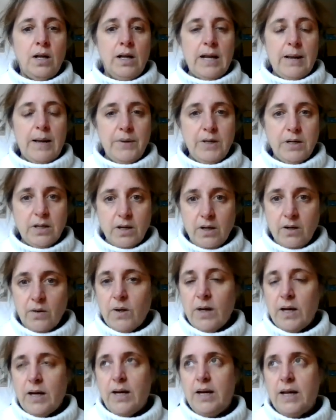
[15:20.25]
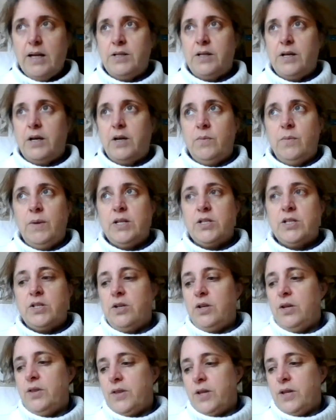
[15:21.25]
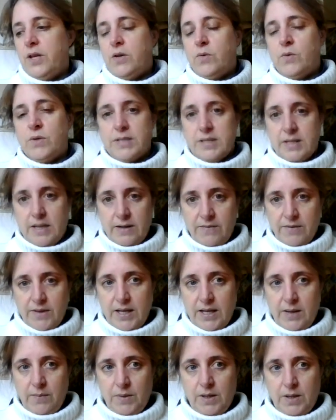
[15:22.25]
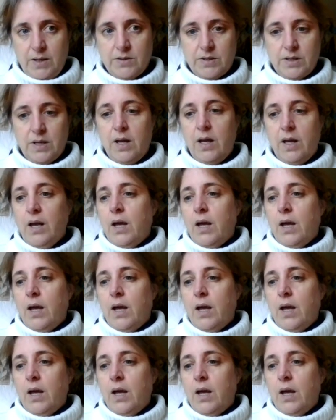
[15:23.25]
let me know, and I'll make sure that you receive the emails.